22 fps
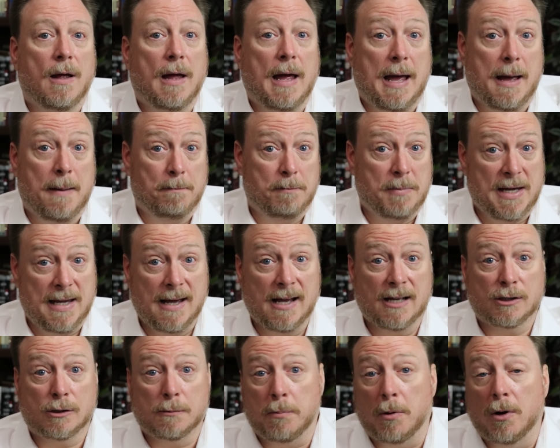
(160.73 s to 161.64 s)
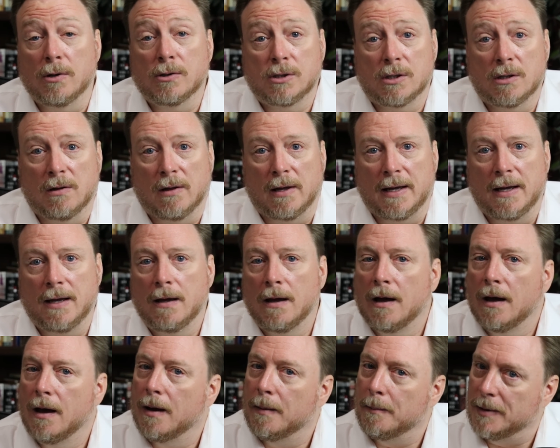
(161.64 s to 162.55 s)
MBS personally,
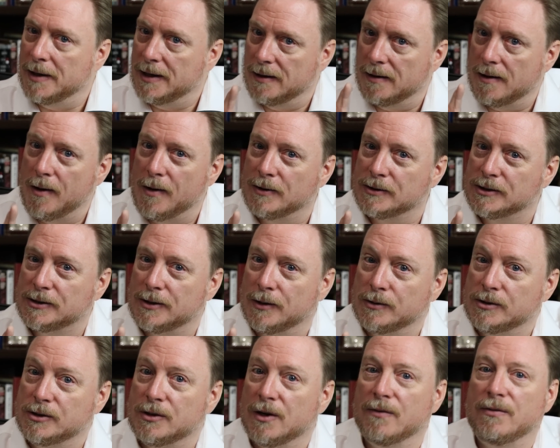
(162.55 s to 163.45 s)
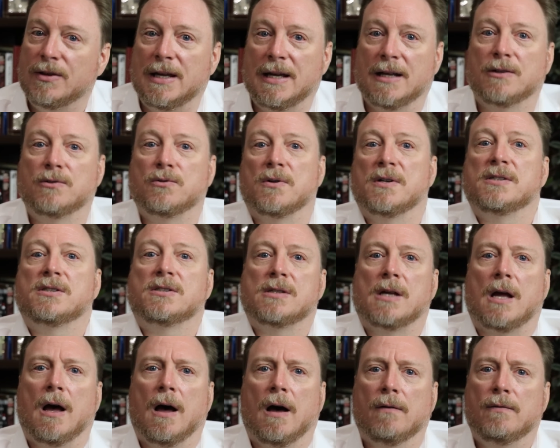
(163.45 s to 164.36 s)
but it also served the
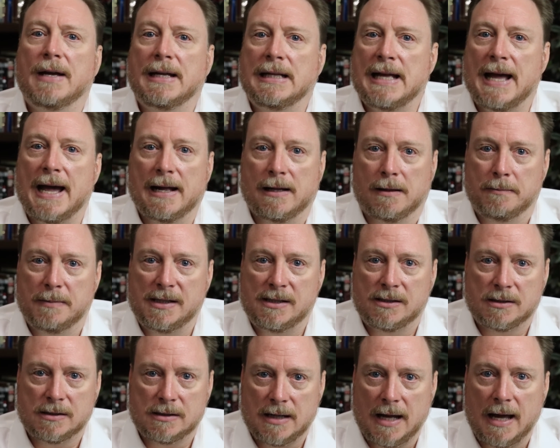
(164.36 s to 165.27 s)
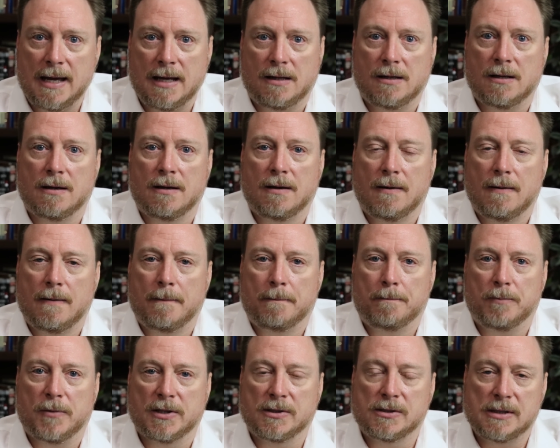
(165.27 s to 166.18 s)
interests of an enemy state,
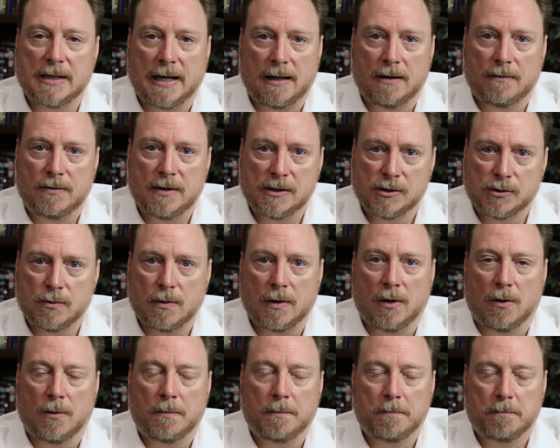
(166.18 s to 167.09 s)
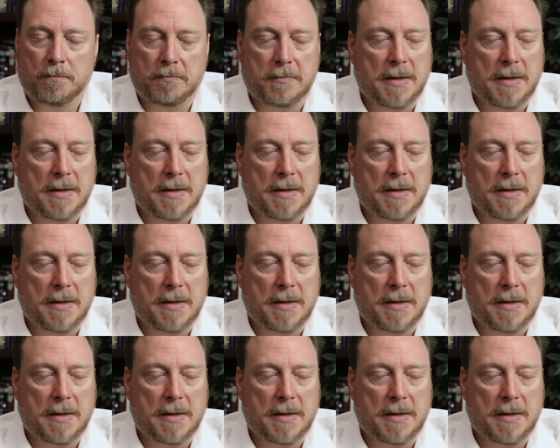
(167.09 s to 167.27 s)
the State of Israel.